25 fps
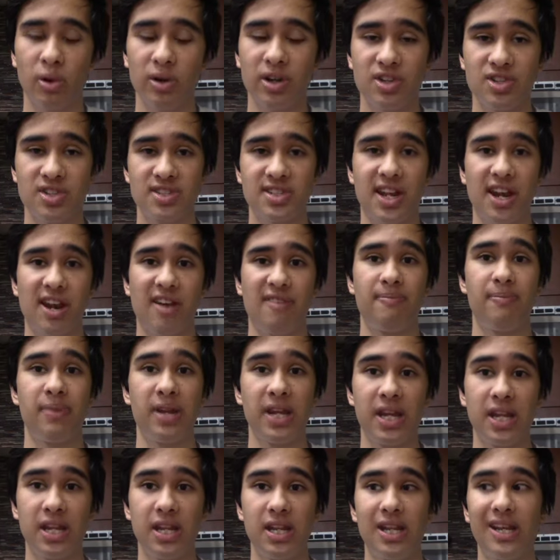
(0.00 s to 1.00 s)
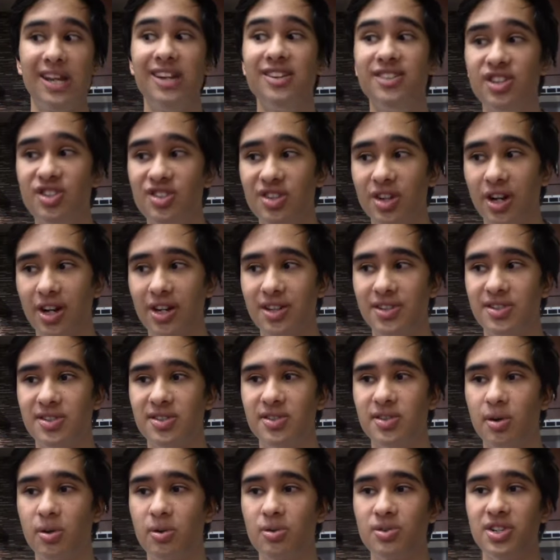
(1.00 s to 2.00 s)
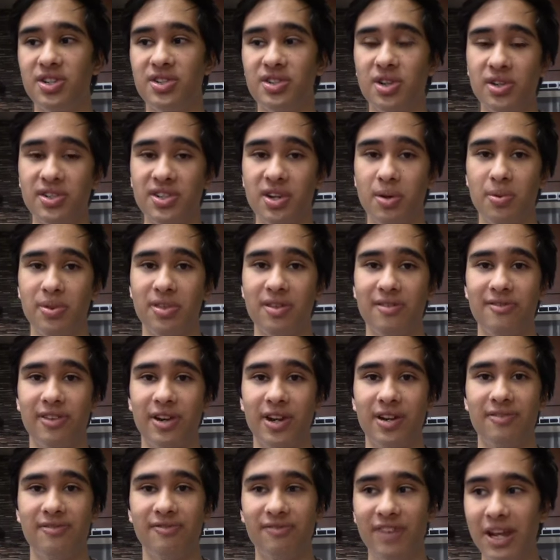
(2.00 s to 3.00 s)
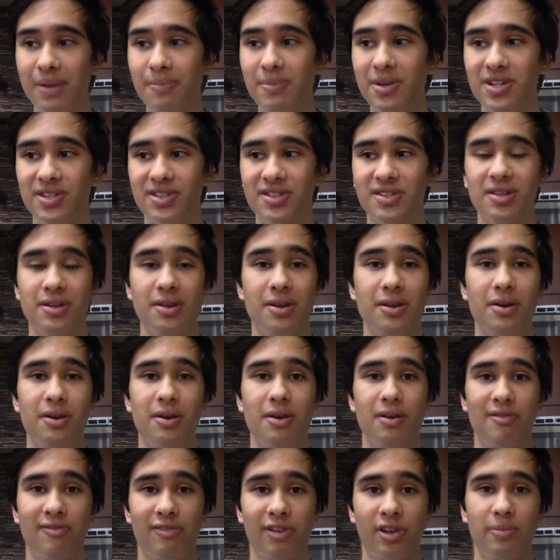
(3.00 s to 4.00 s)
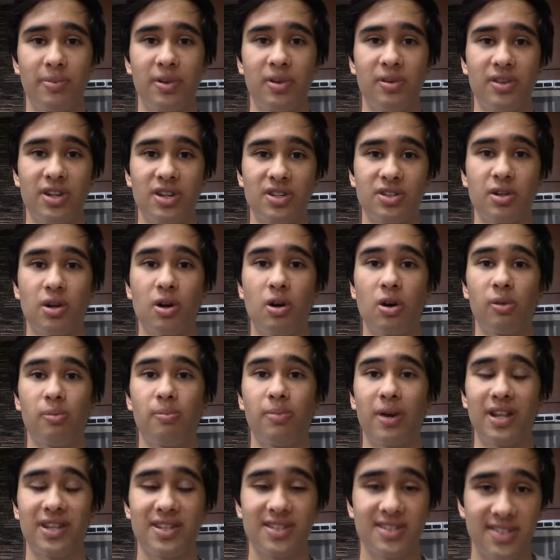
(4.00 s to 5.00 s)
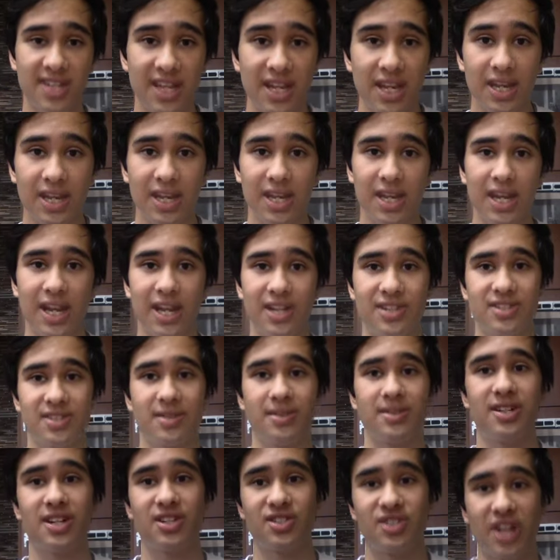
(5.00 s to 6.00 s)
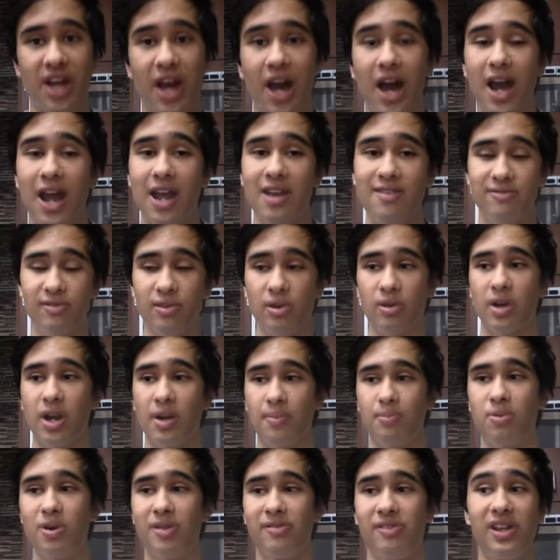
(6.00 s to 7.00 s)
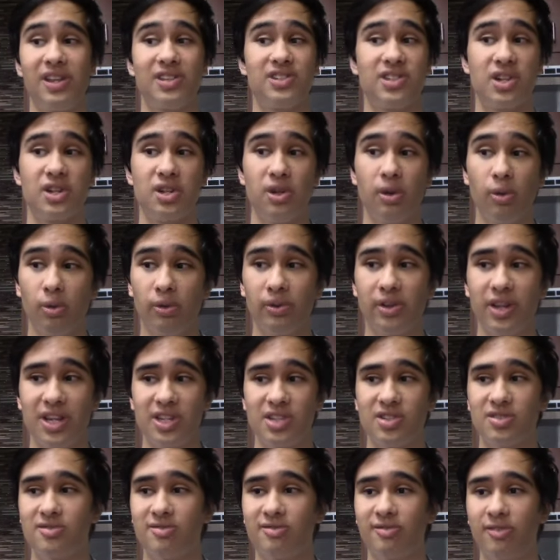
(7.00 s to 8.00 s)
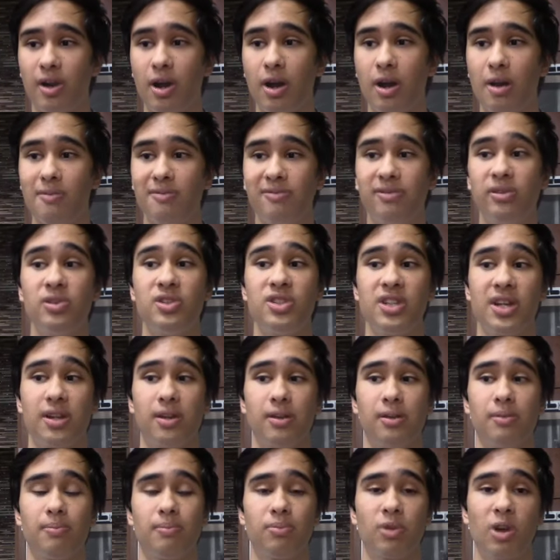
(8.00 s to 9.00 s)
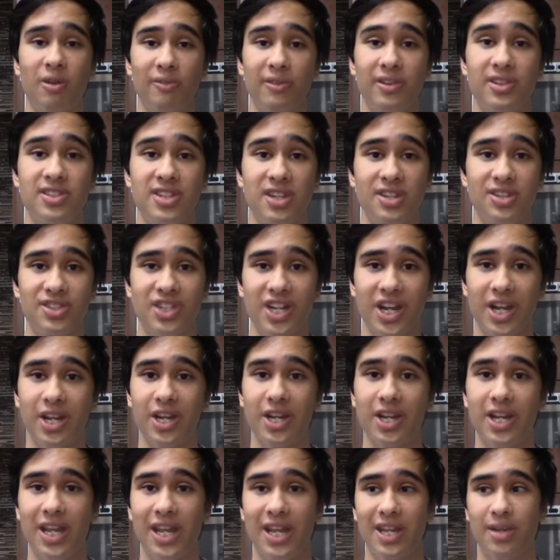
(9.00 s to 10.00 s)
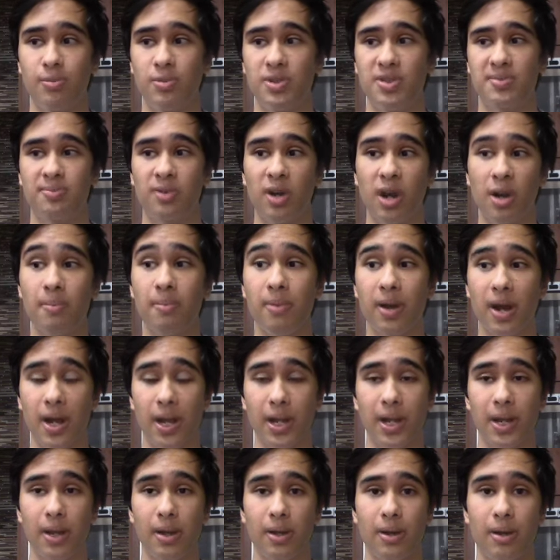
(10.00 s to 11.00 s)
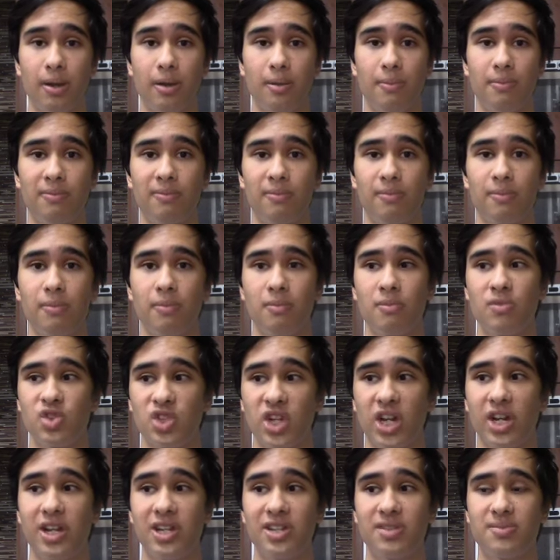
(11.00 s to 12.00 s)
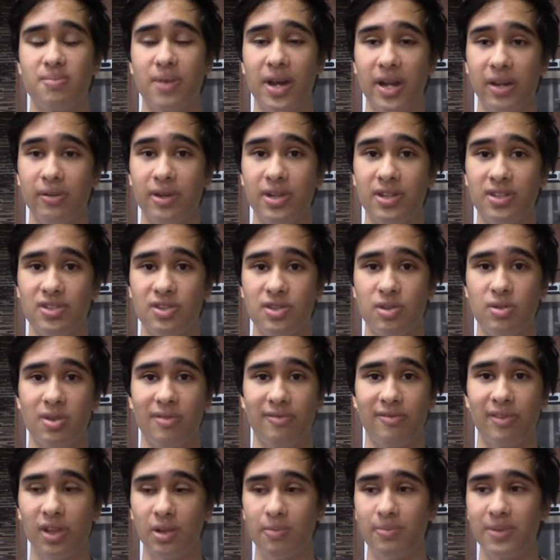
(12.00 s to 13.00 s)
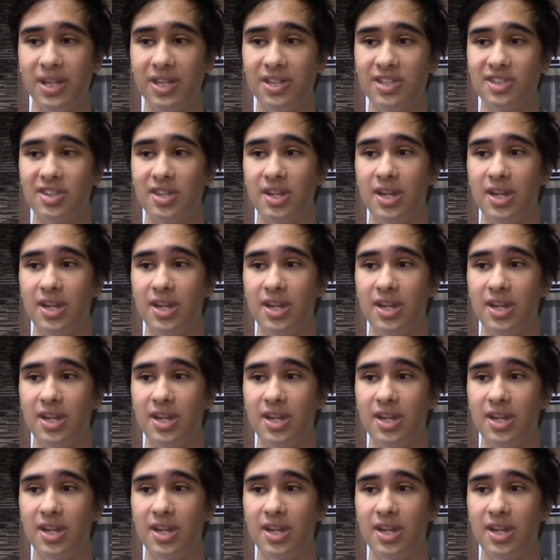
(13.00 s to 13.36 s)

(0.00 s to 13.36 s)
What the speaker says: dishes that have been indigenized. So she starts out with a very famous Filipino dish called pancit. It's a dish that I've grown up with. It's a noodle dish from Fujian province in China. It was brought by Chinese migrants to the Philippines,